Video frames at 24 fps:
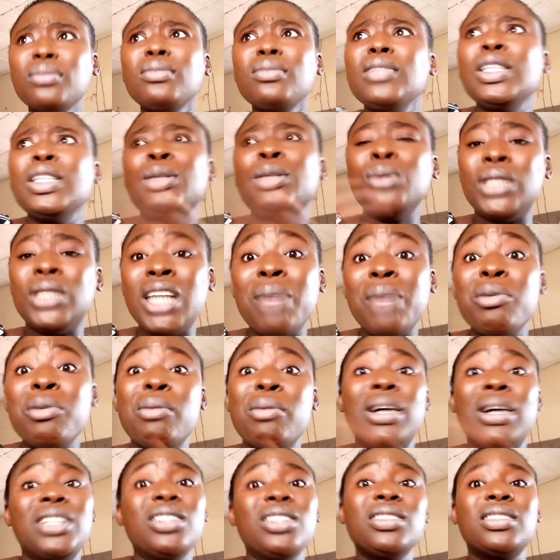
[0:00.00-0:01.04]
He will tell me, he
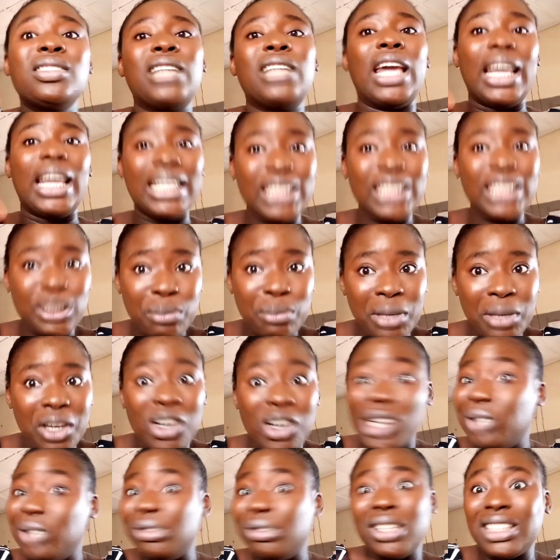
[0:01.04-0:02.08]
might just hint me, or
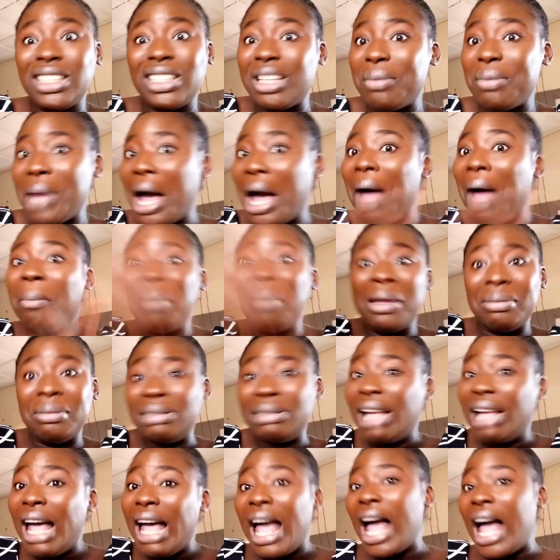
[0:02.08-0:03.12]
he will just tell me, babe,
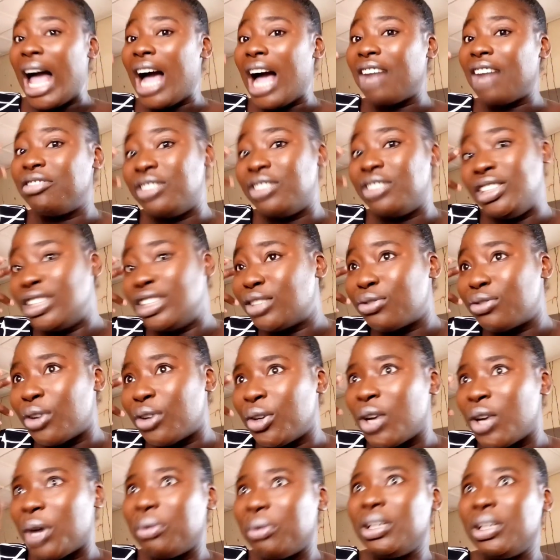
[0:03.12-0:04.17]
I have gist for
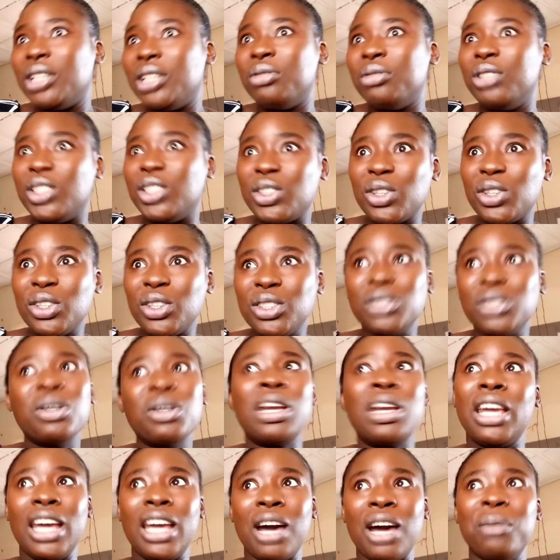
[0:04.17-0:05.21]
you. And when he returns,
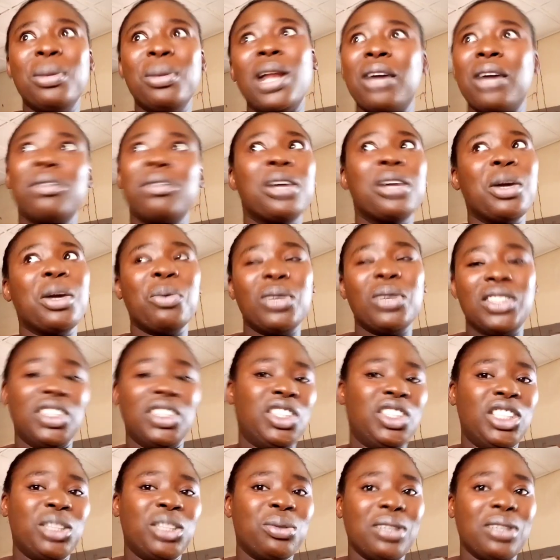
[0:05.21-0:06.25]
okay, I'll be like, okay, what's the
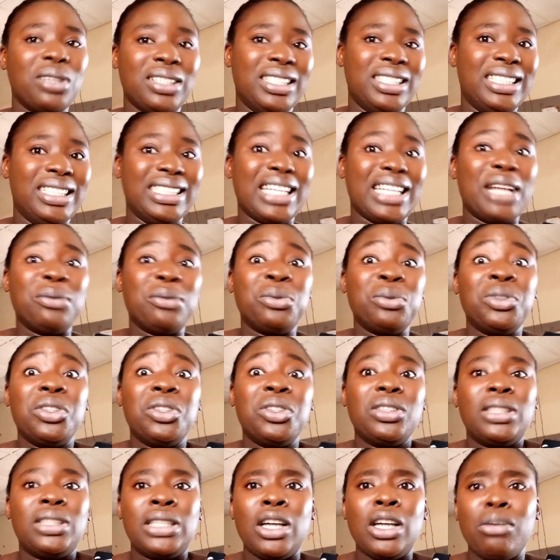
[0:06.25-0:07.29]
gist, what's the gist? And he'll
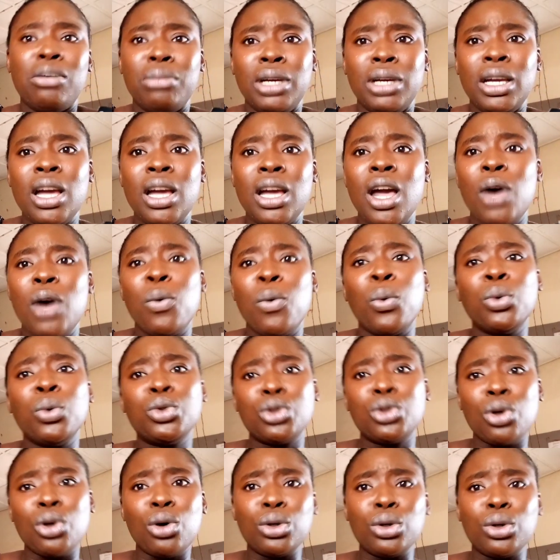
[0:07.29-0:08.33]
just tell me, we'll
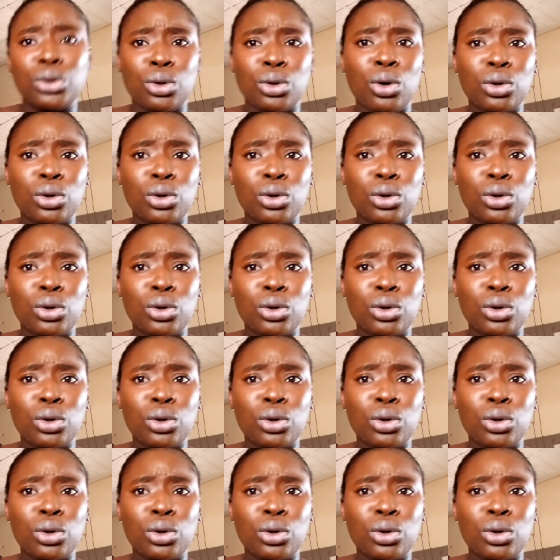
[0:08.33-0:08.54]
talk.